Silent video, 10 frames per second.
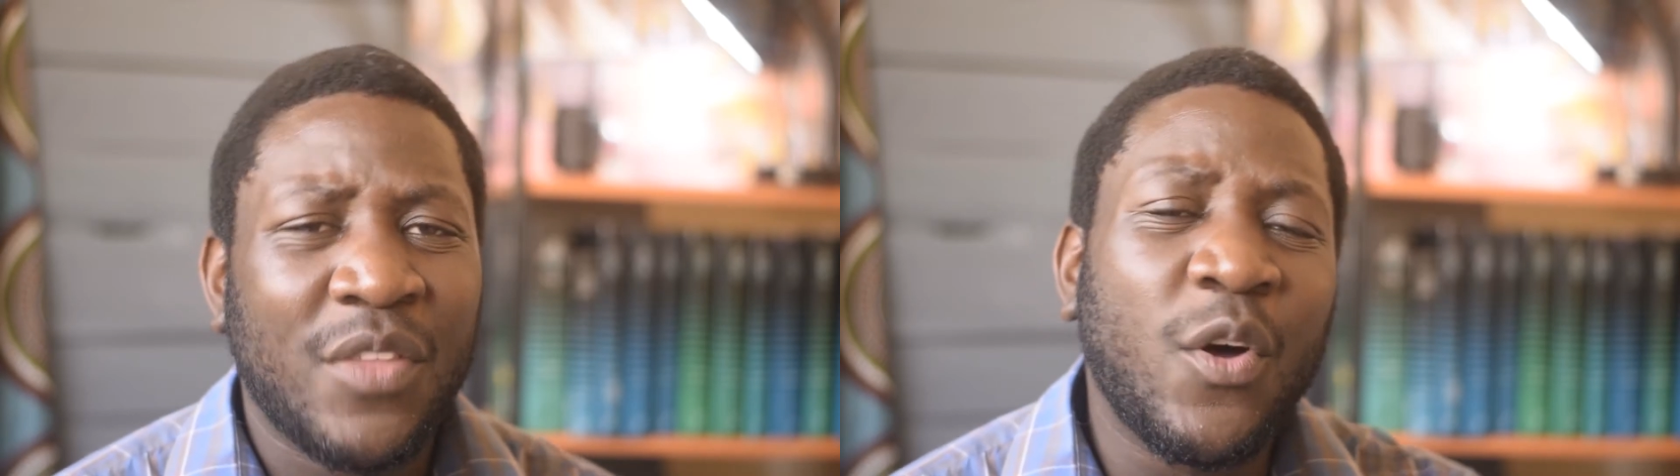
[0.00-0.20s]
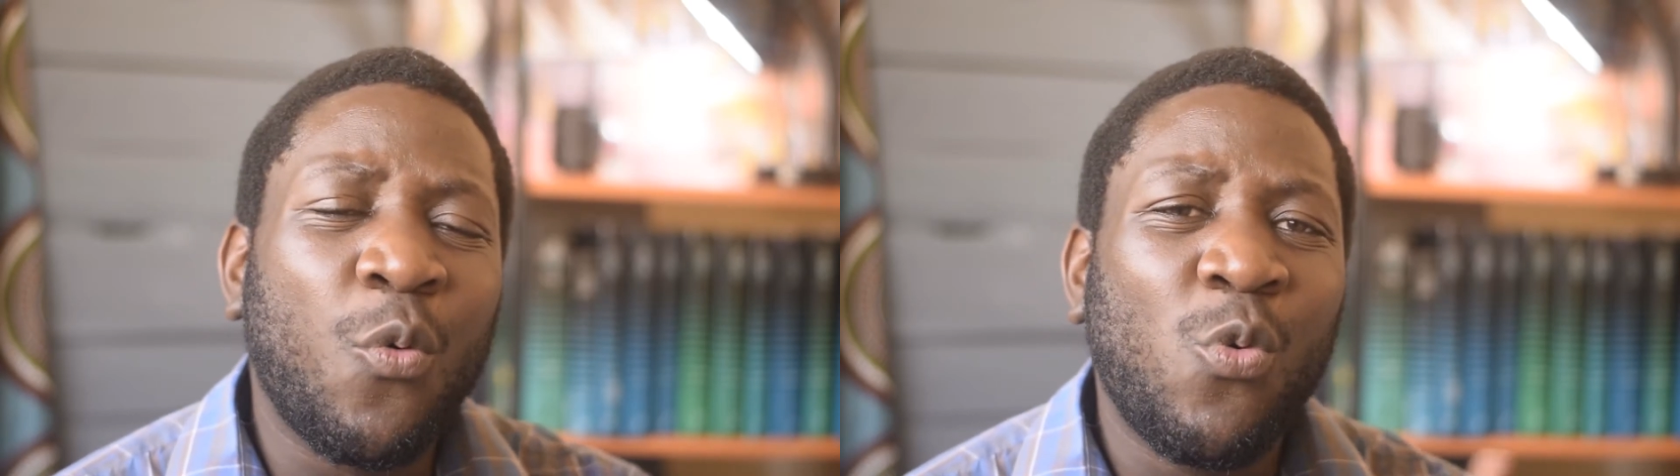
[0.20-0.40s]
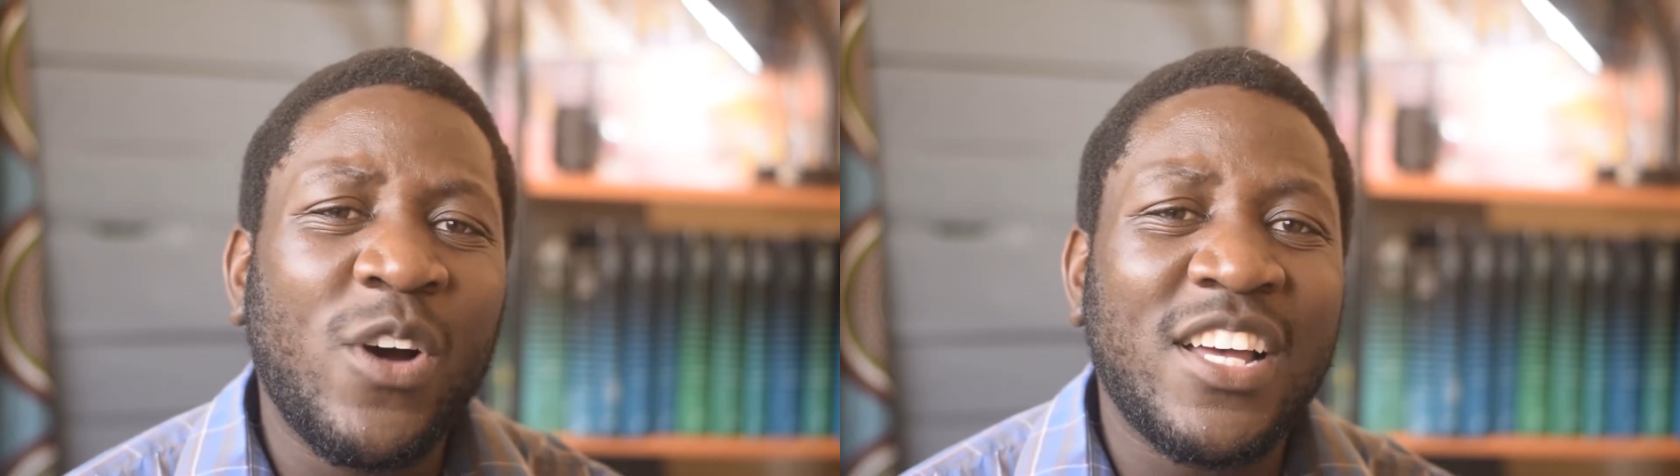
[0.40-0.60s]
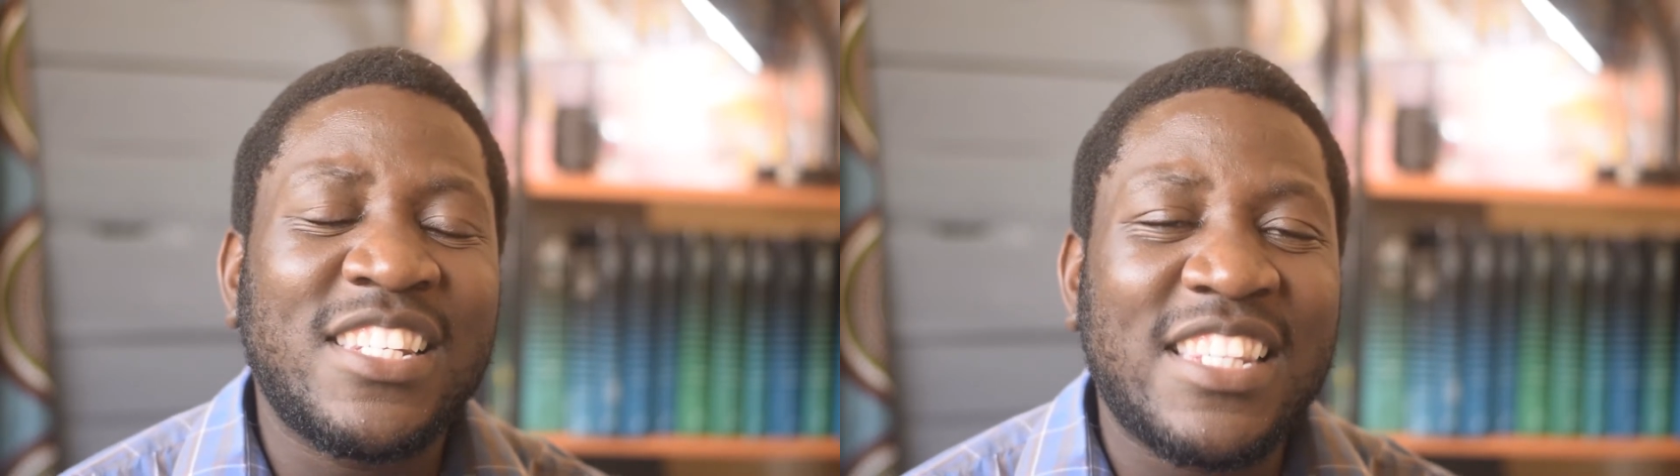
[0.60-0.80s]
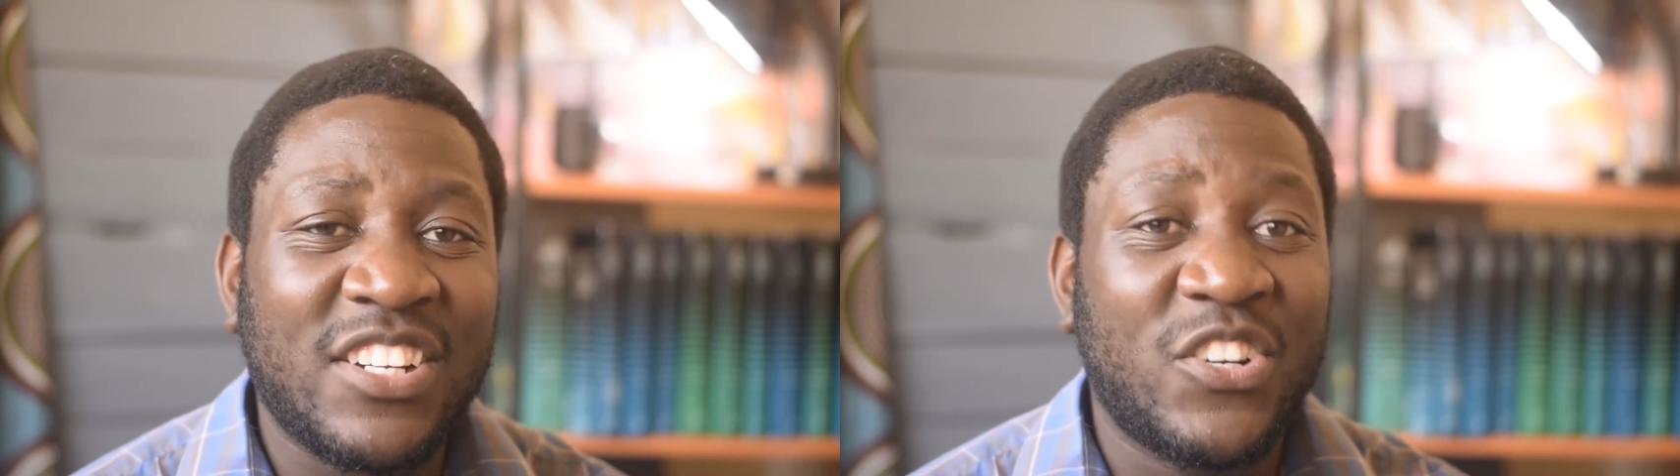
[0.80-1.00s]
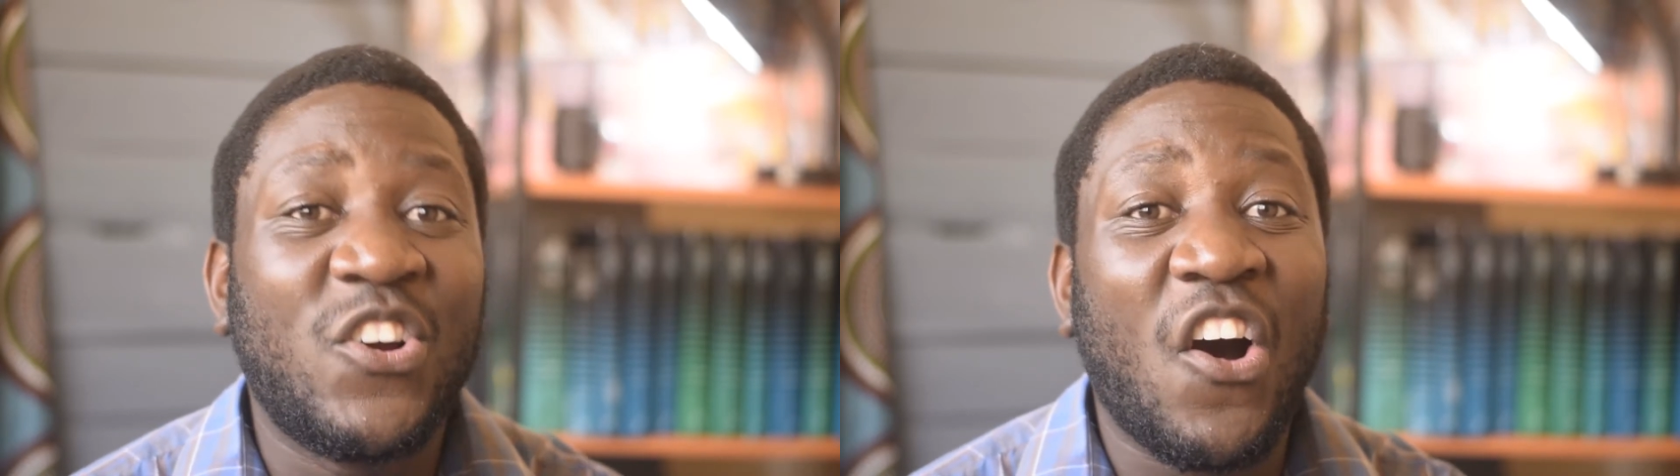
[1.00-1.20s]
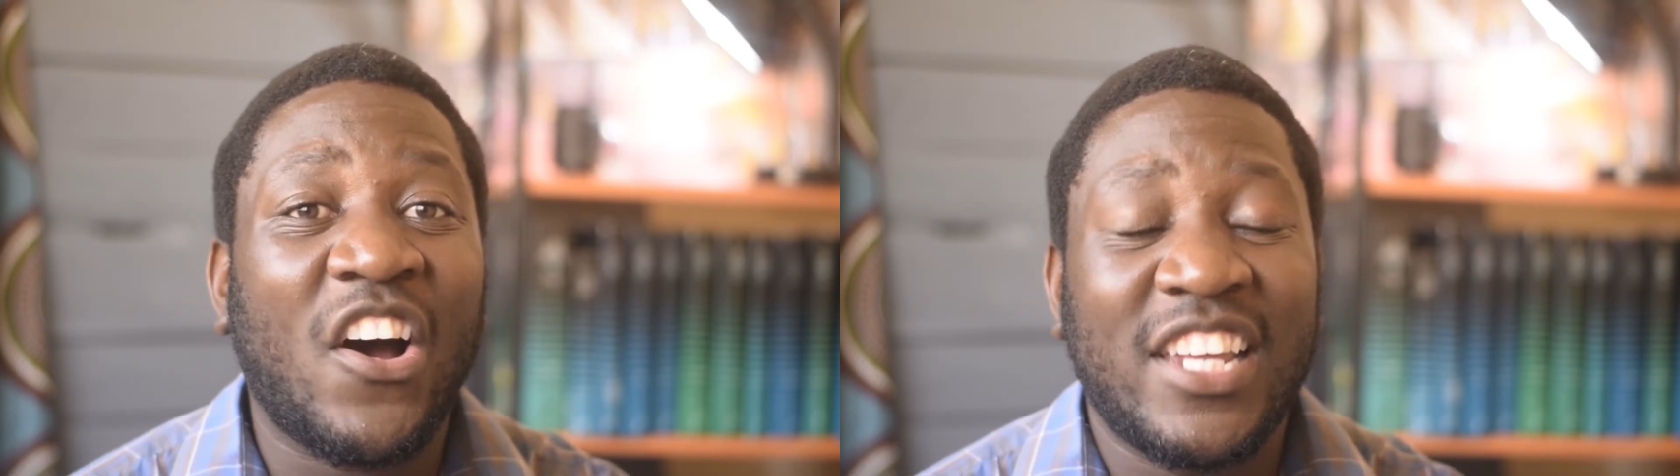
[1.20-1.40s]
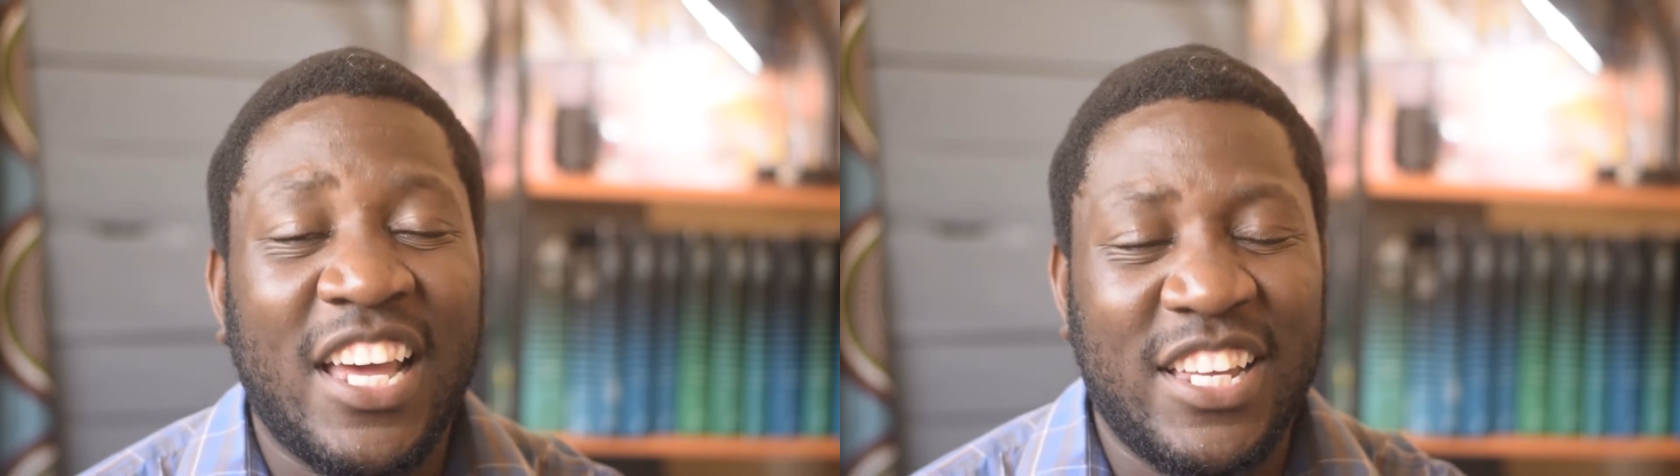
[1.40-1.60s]
the words that
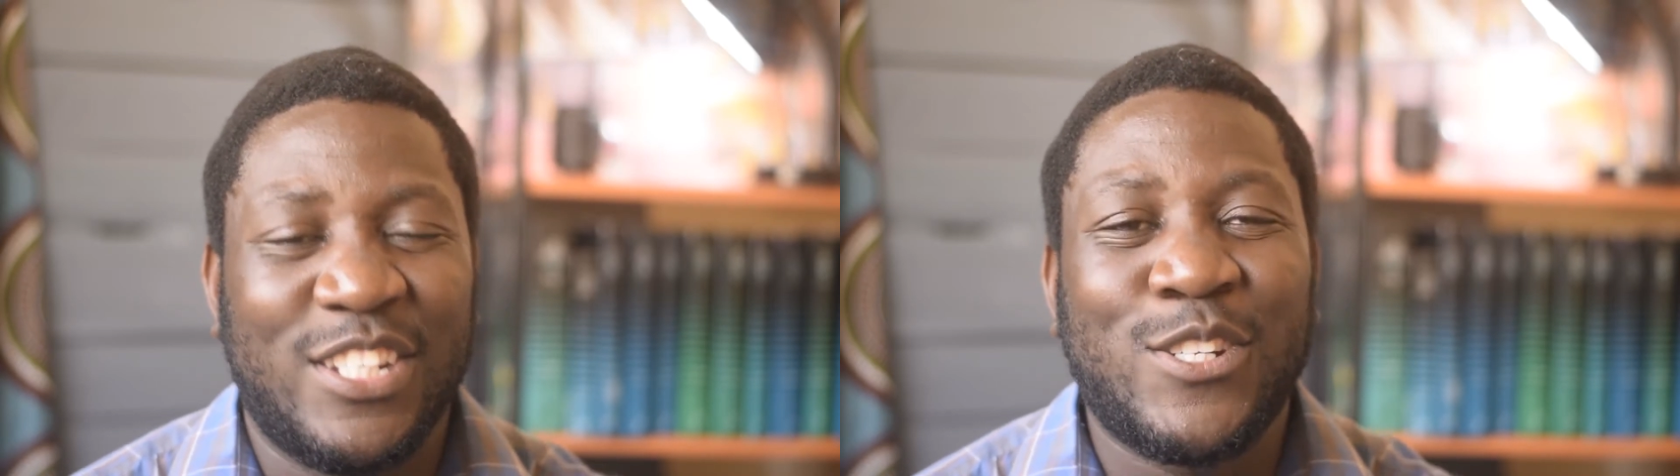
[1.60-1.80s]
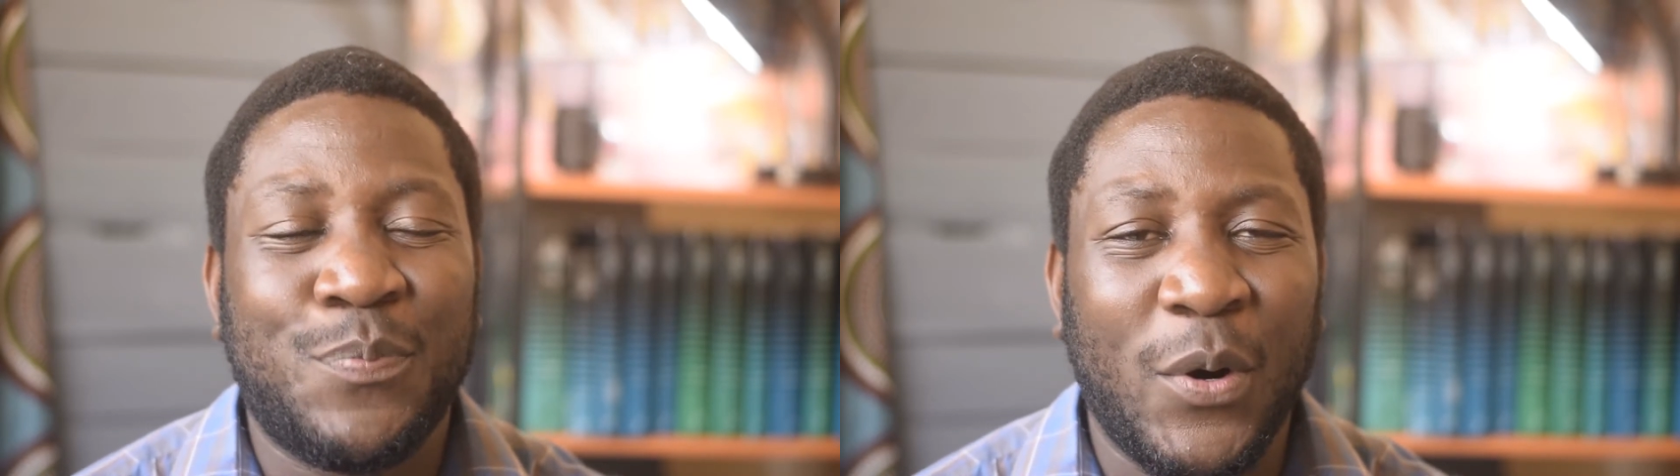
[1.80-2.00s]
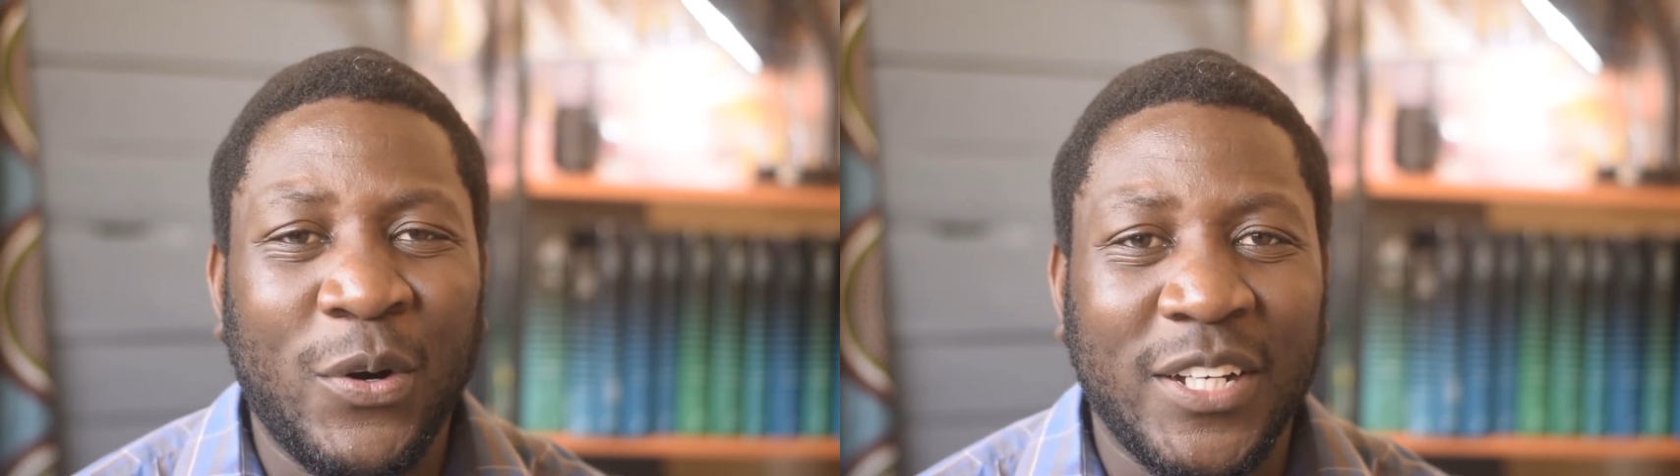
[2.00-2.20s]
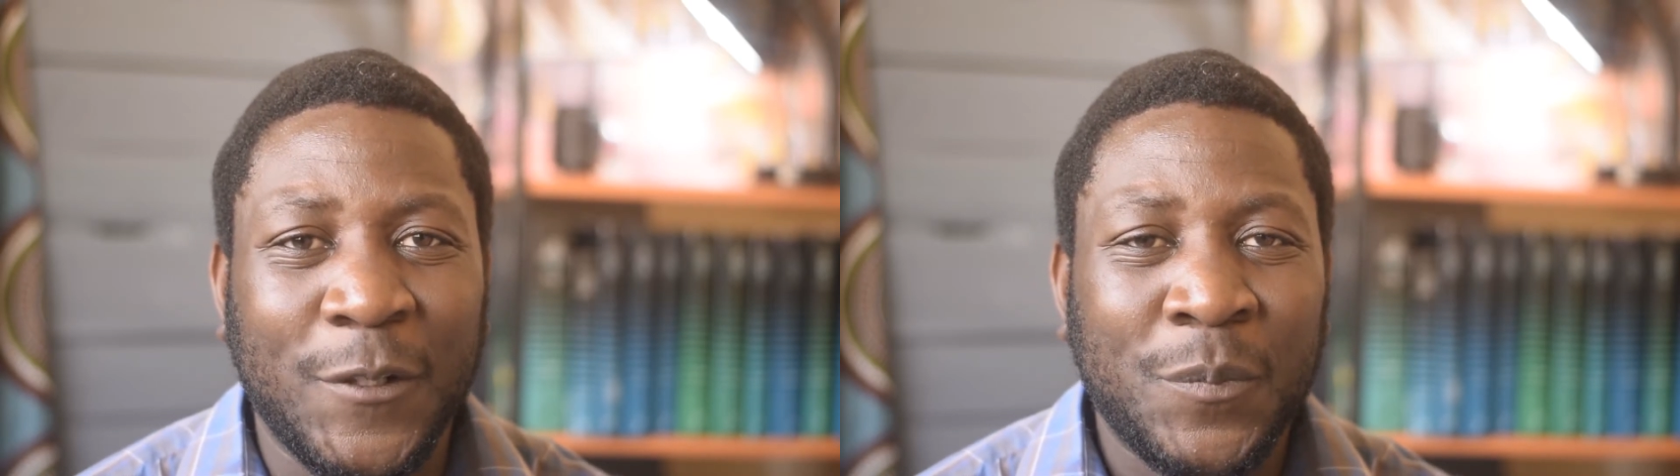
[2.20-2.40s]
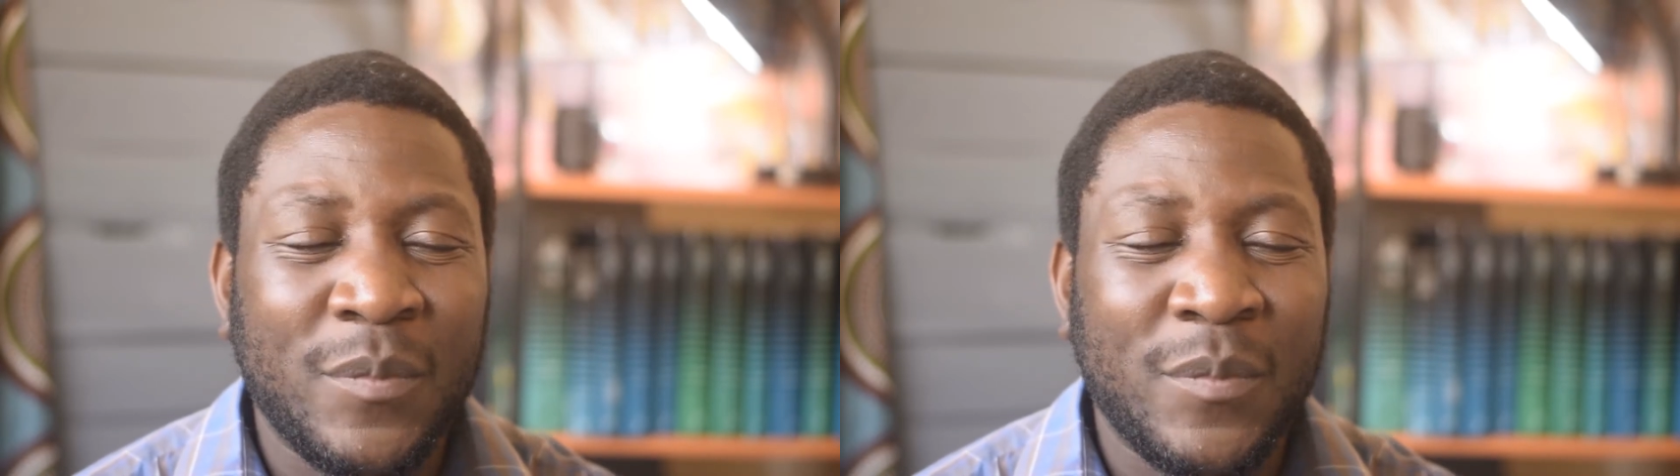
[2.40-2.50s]
God had spoken.